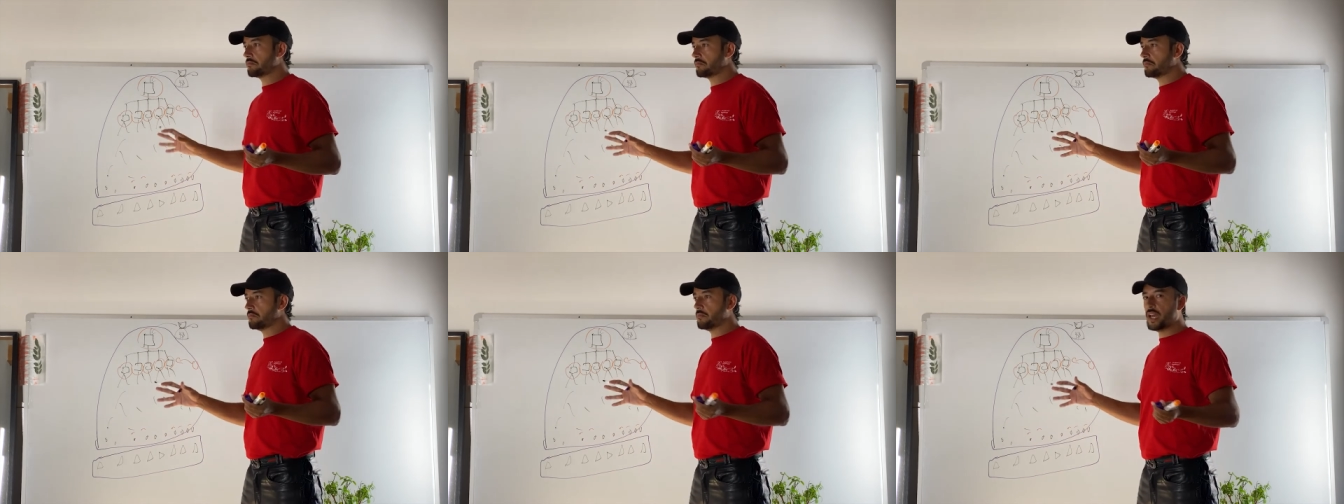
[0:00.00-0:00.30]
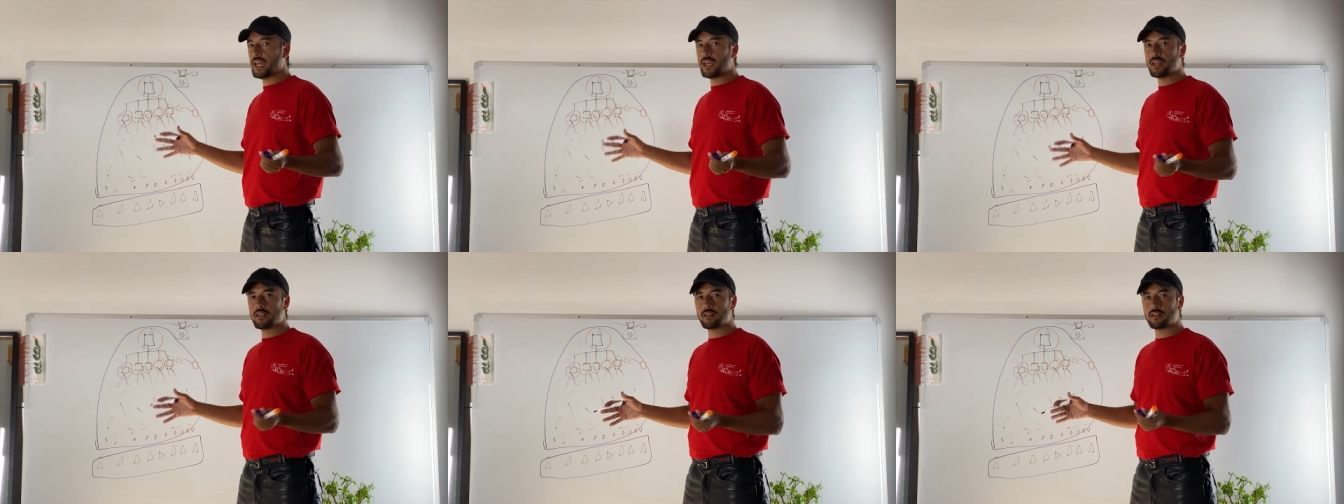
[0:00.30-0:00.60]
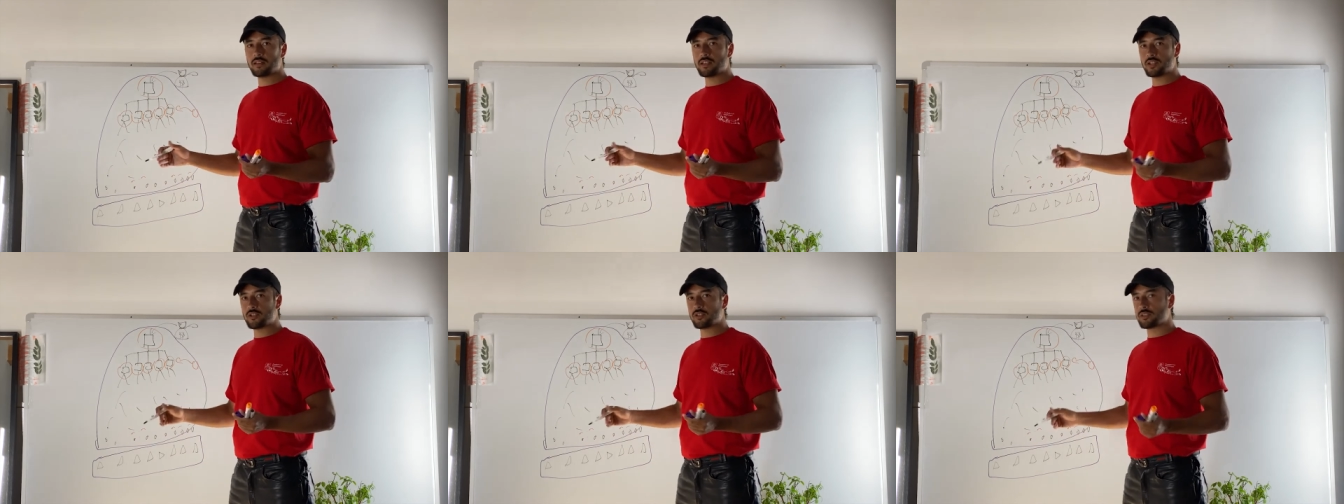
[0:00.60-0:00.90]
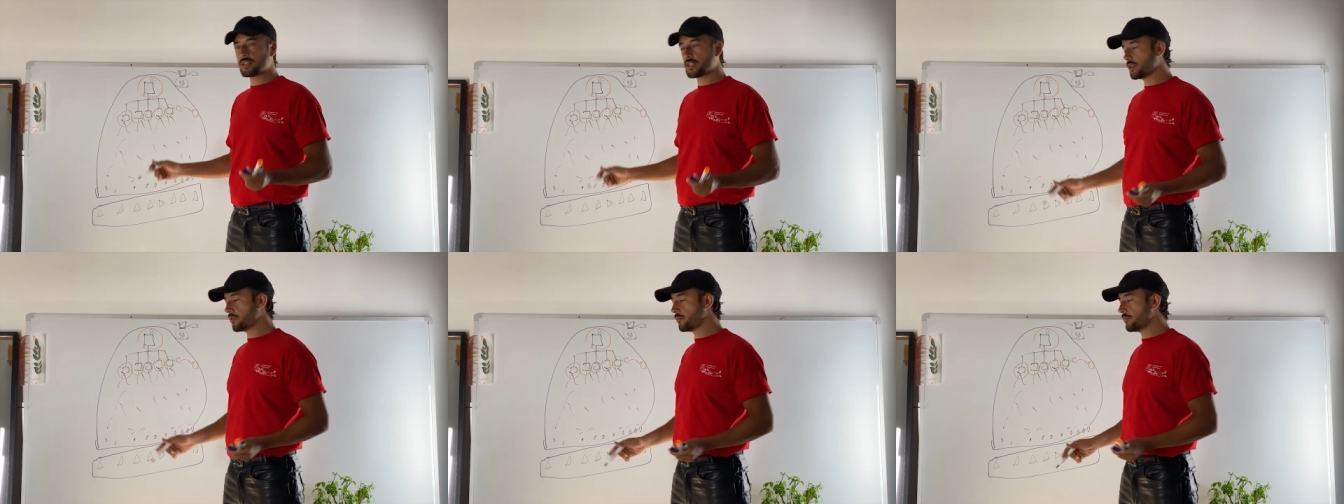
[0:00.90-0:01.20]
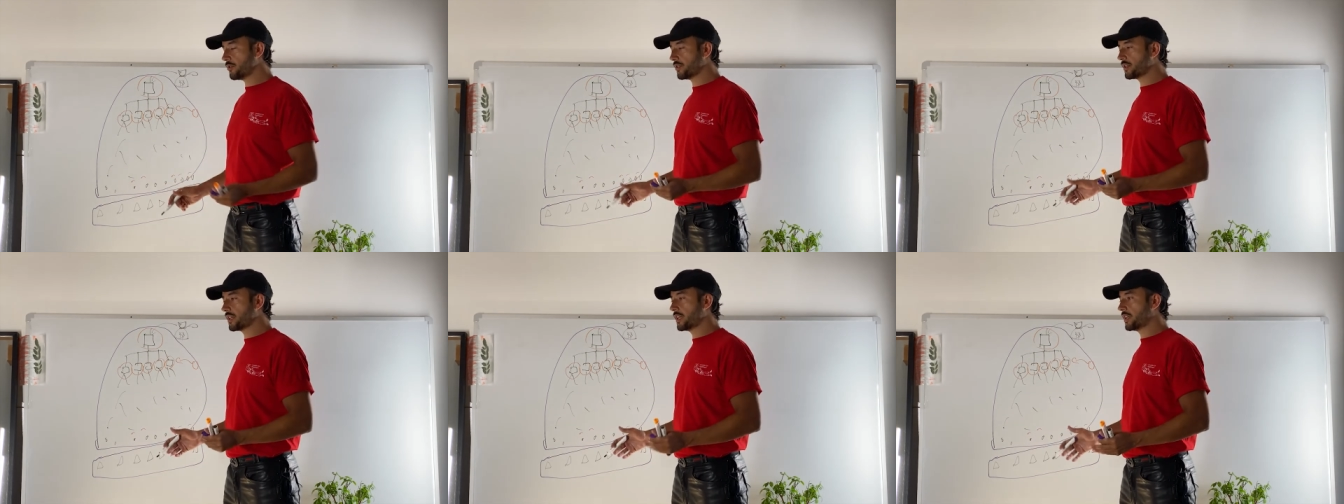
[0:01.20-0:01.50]
made they just care
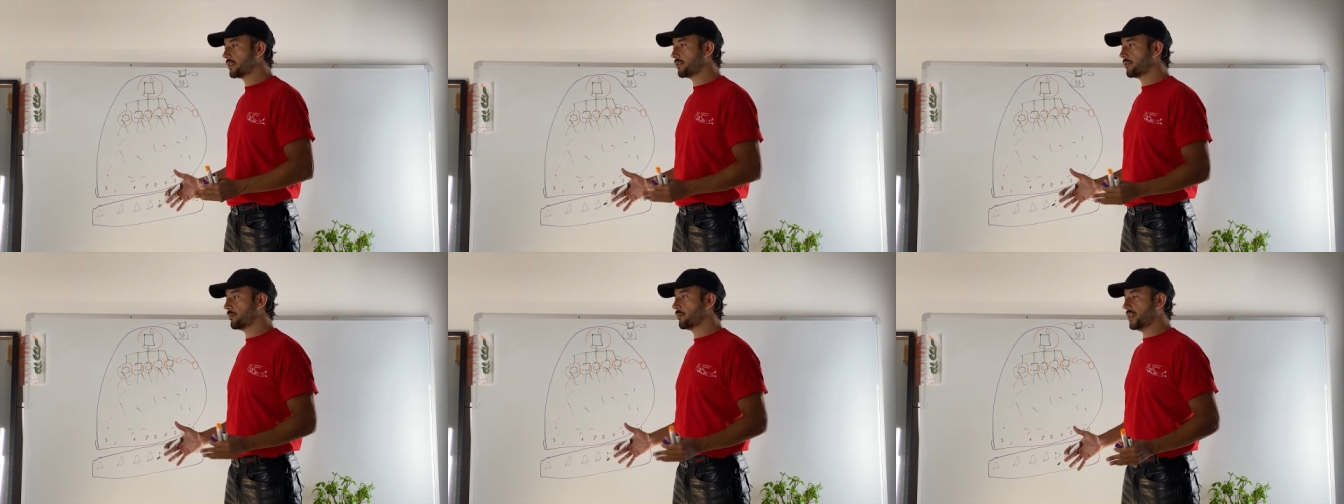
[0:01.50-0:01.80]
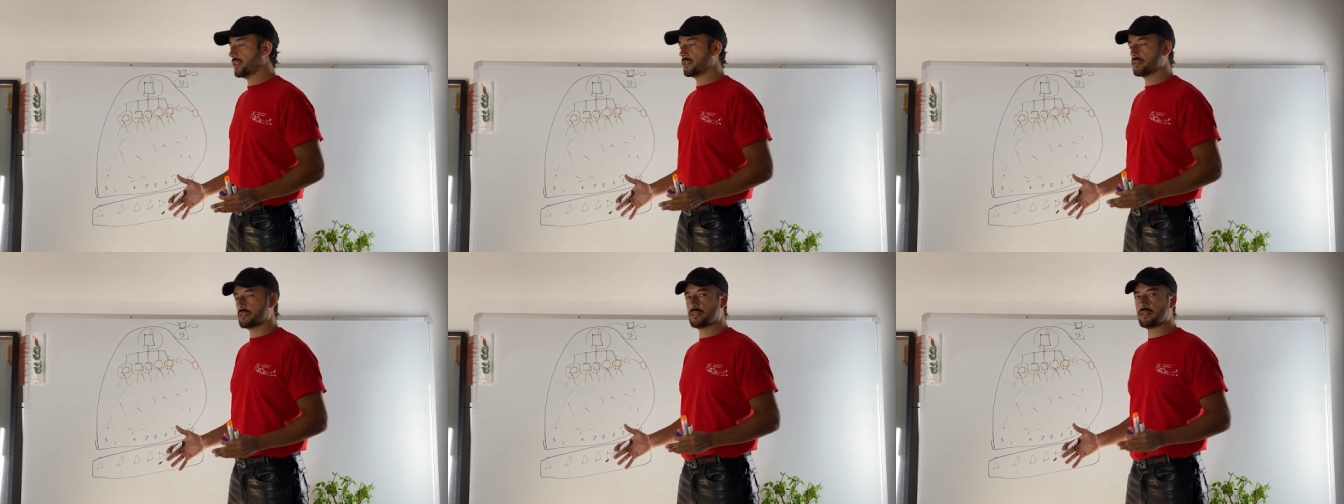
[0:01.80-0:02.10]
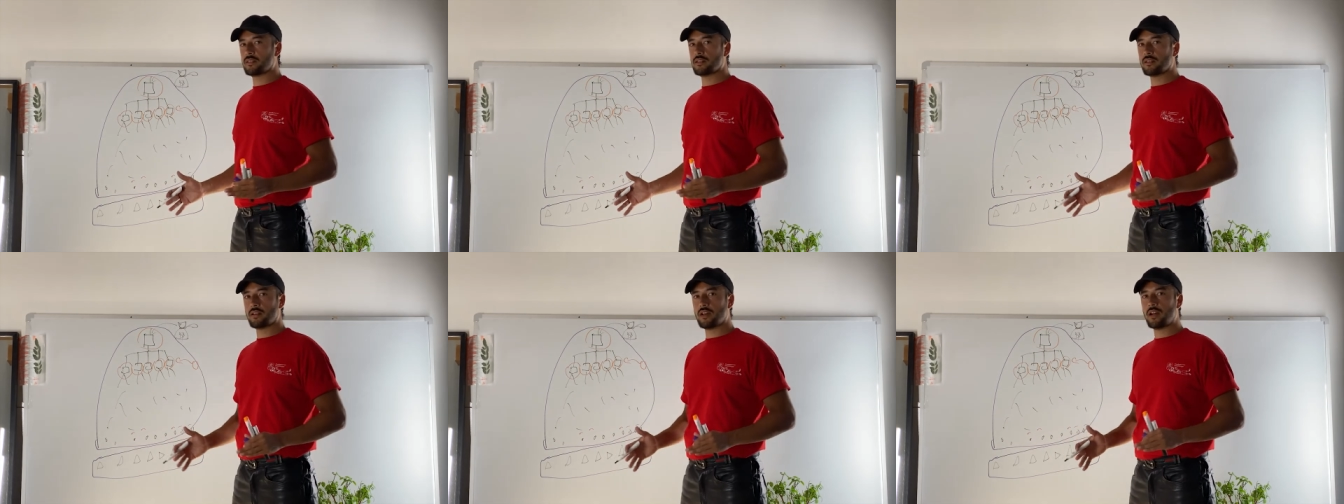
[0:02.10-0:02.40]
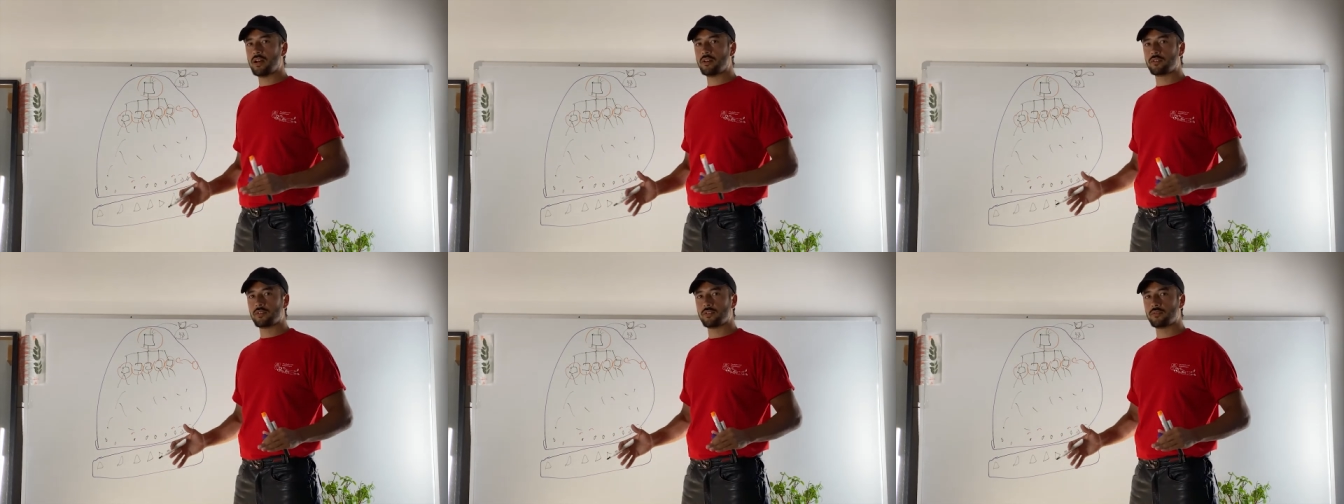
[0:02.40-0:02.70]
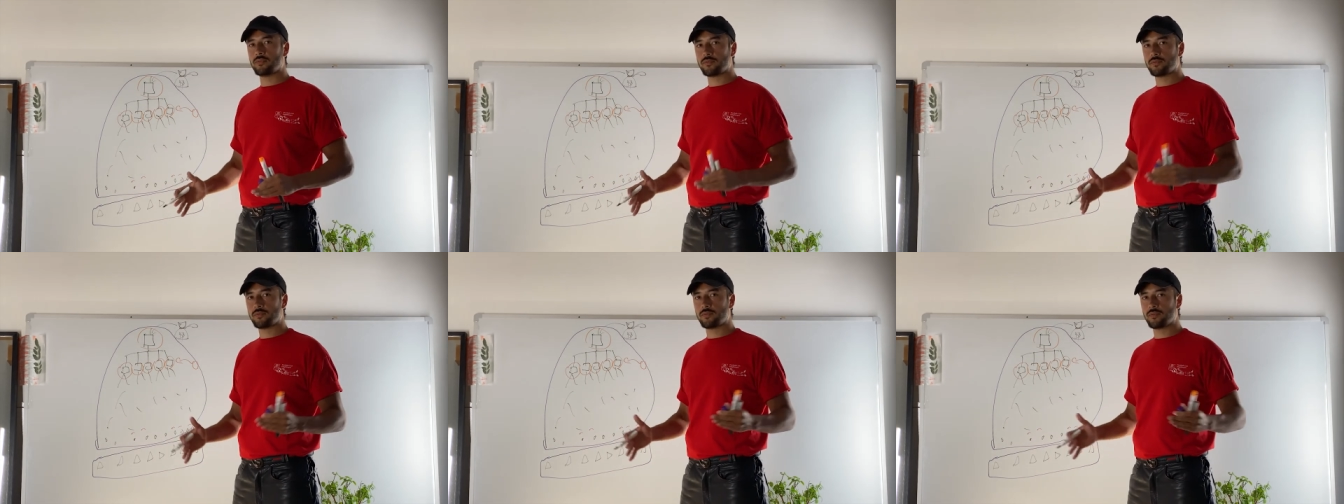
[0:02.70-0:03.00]
about getting the best out of
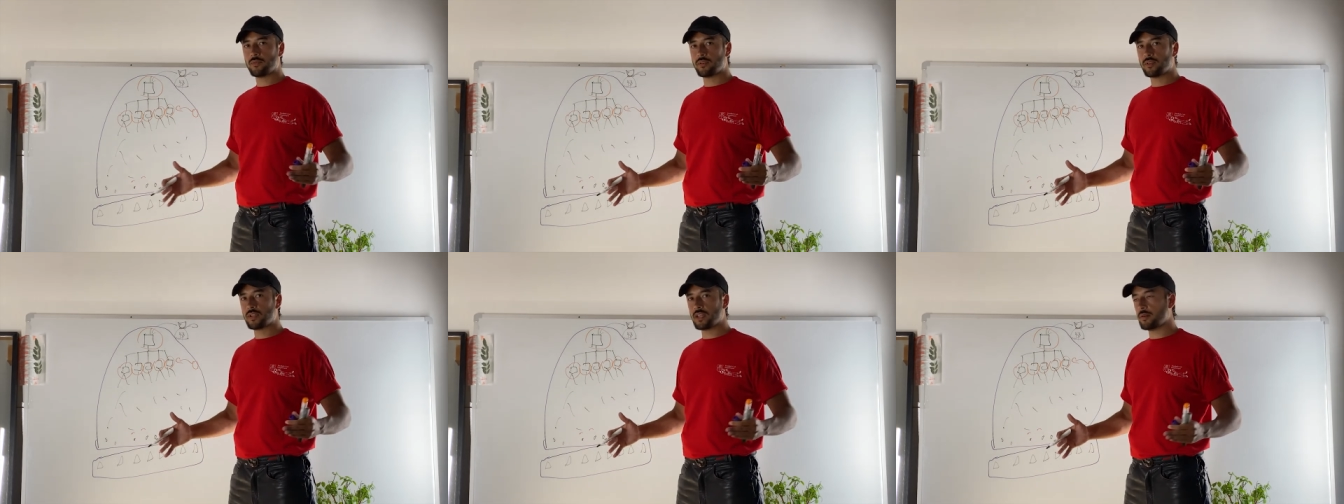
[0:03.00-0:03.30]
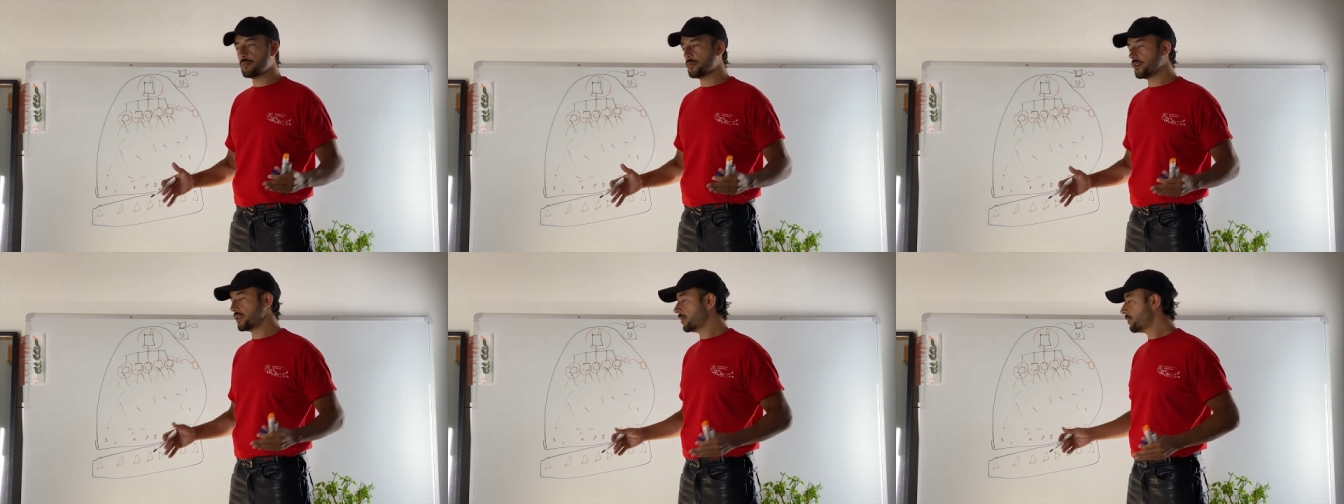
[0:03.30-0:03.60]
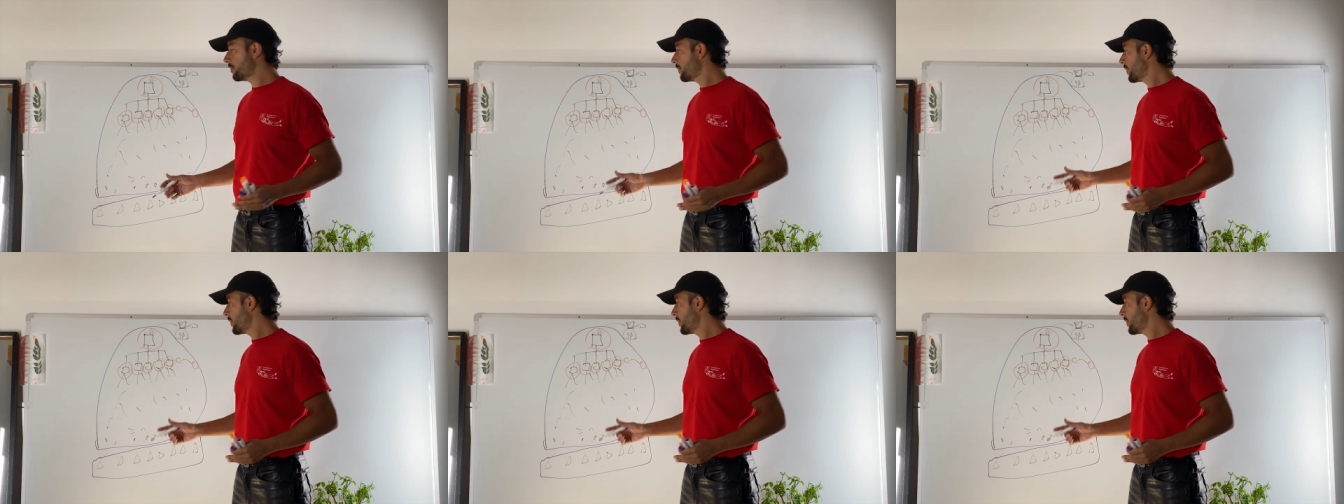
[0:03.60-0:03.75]
the, their money